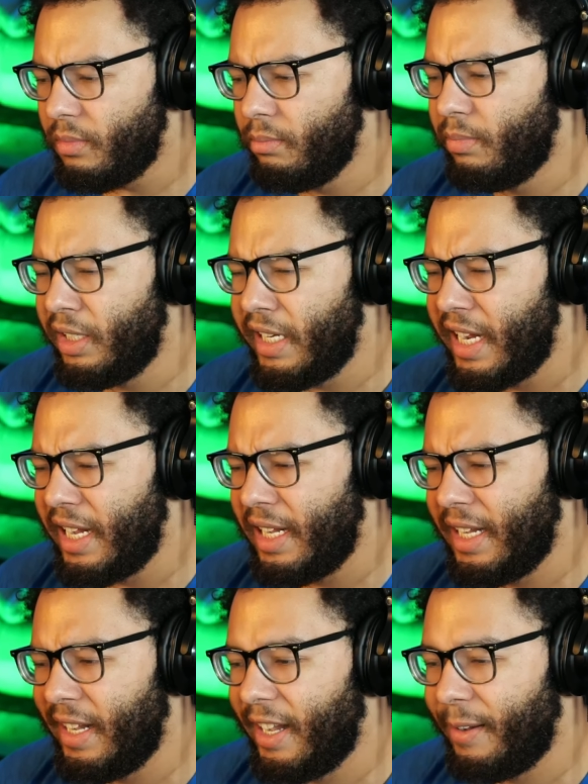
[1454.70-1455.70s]
But
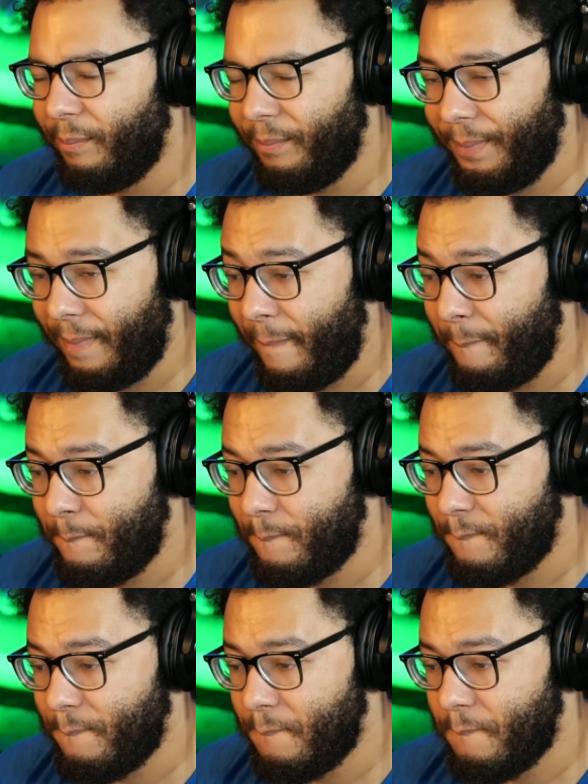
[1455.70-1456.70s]
yeah, um...
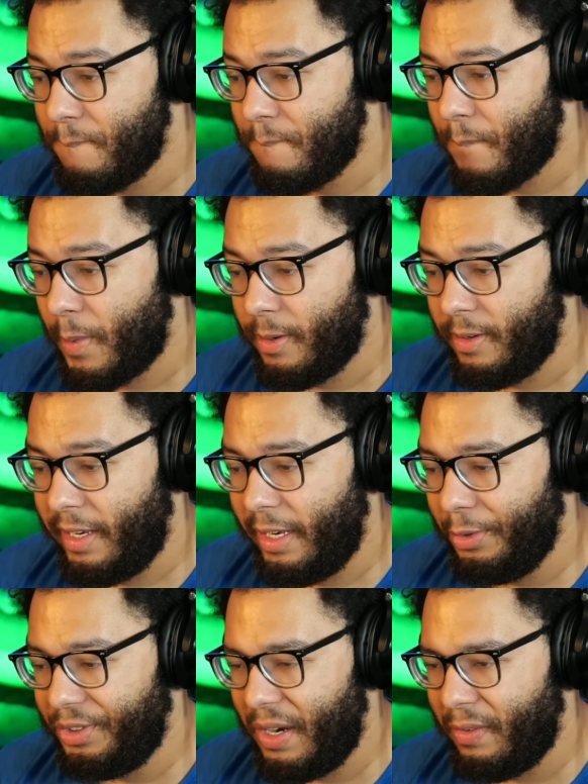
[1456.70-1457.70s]

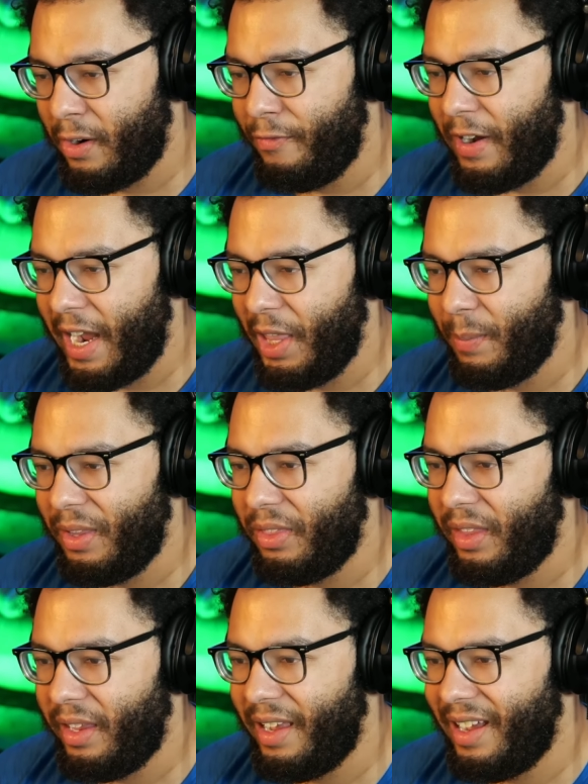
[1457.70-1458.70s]
Evil's never gonna find them
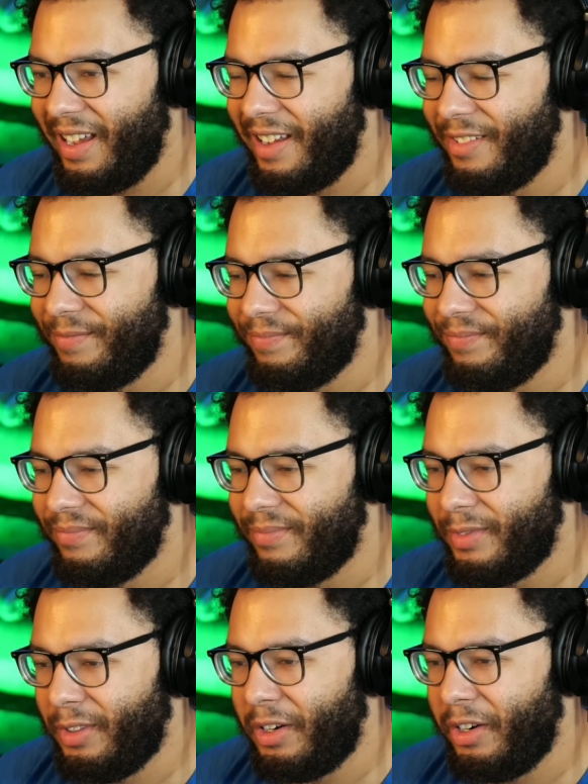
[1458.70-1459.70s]
in the, uh...
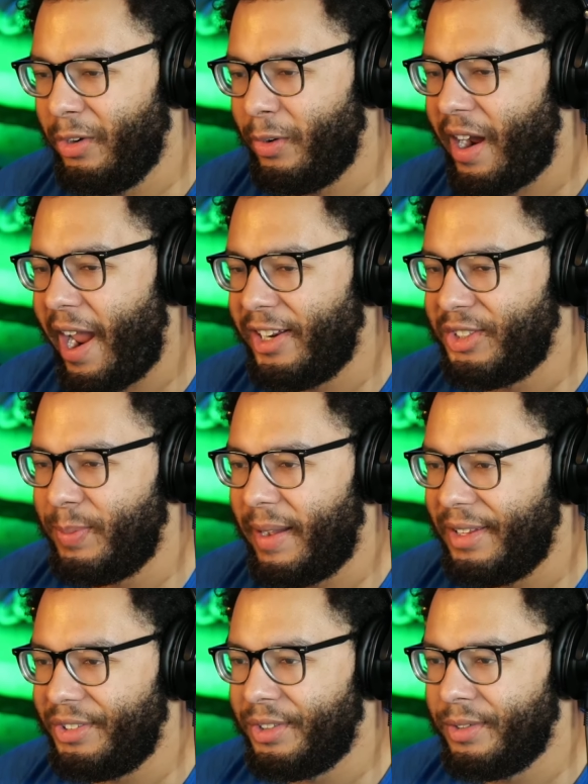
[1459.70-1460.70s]
Their newer hiding
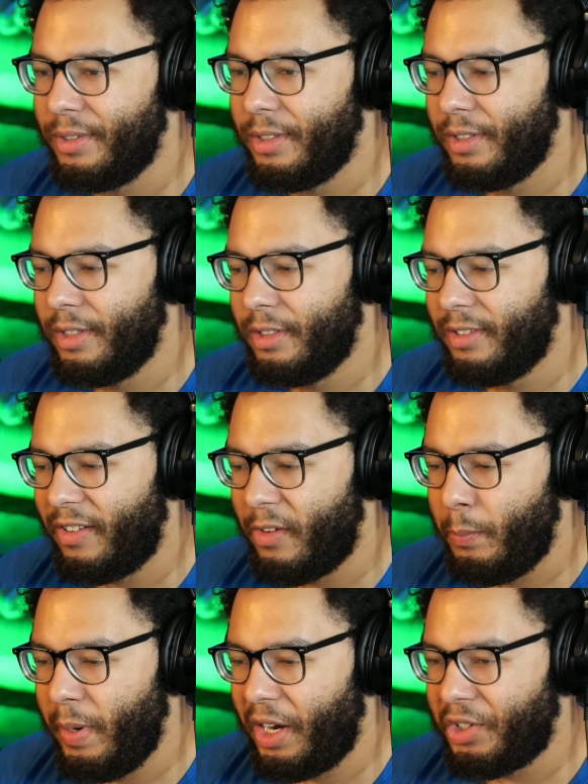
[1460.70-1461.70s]
spots. Of
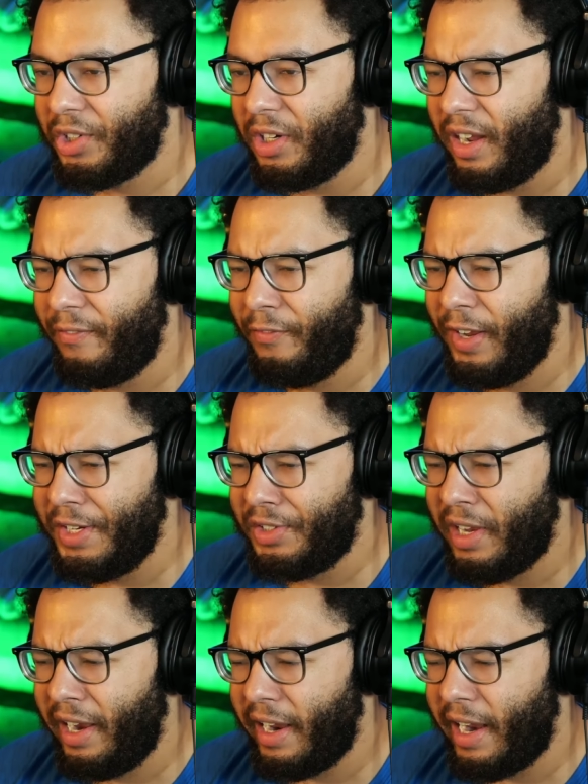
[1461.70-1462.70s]
a picture, a
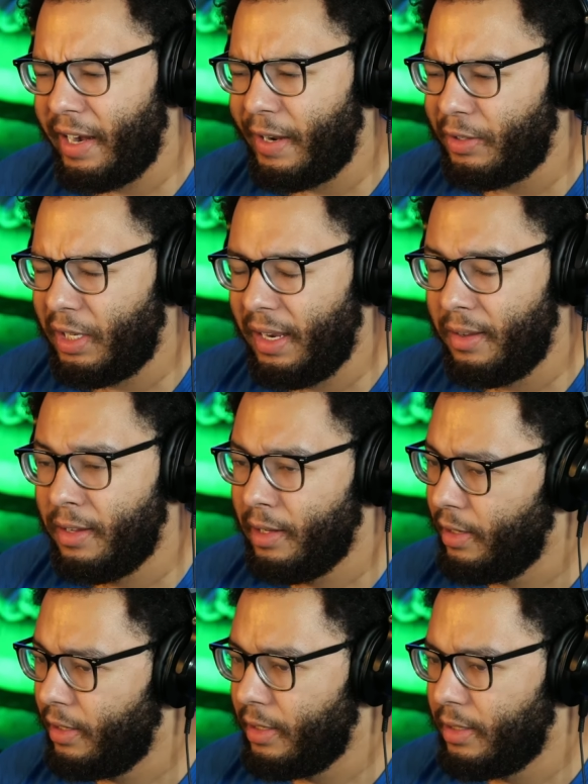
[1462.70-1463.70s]
fish tank, and a tea...
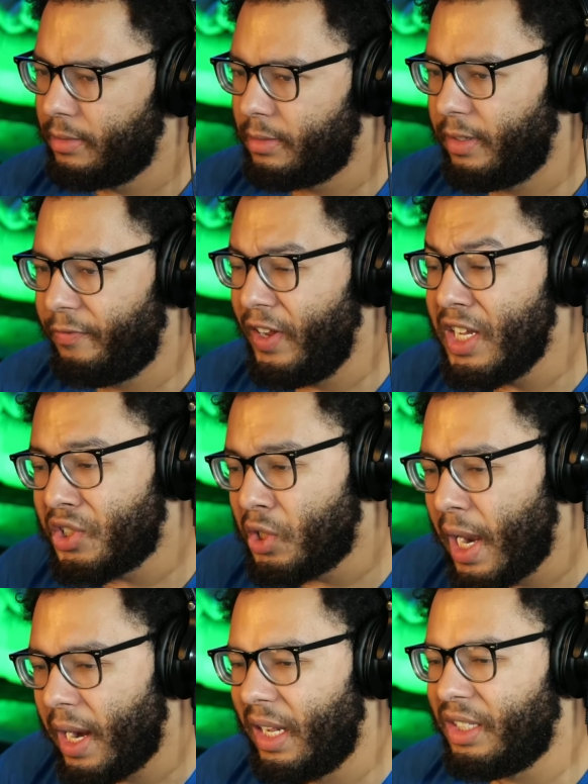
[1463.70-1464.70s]
The fish
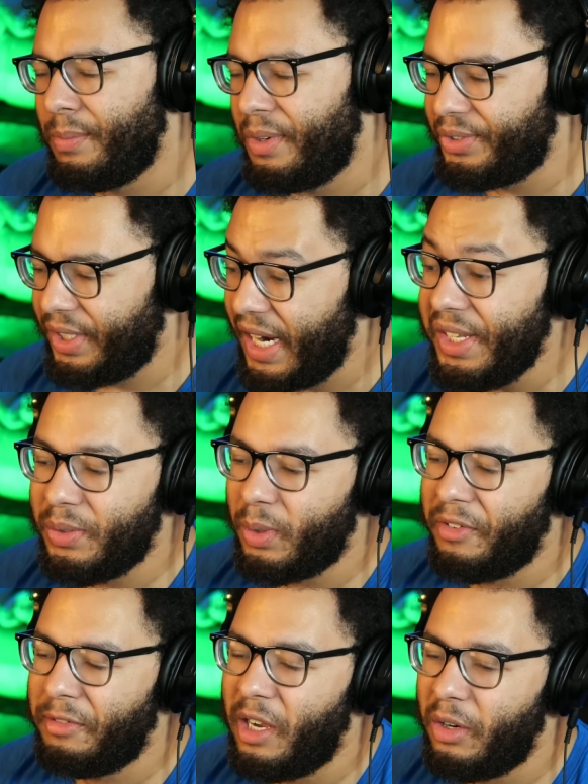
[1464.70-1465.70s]
tank is the most easy
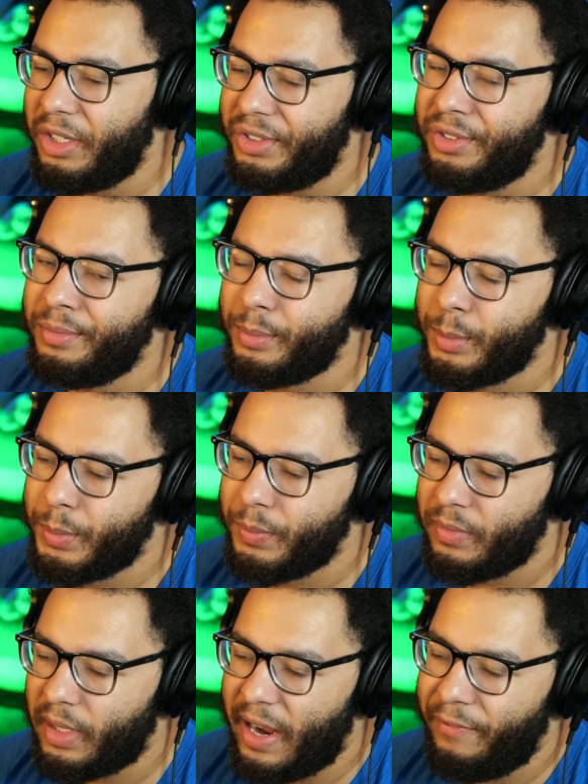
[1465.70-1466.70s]
one to notice.
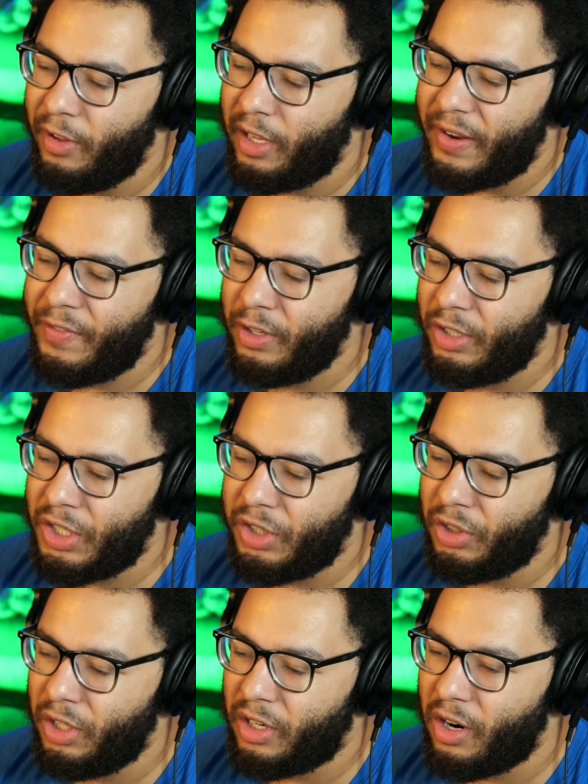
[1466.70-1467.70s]
I feel like if you just
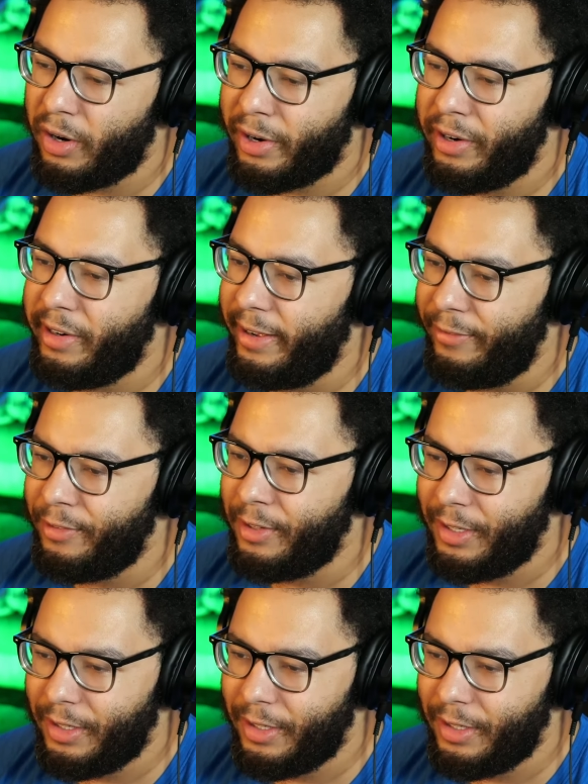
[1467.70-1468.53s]
look hard enough.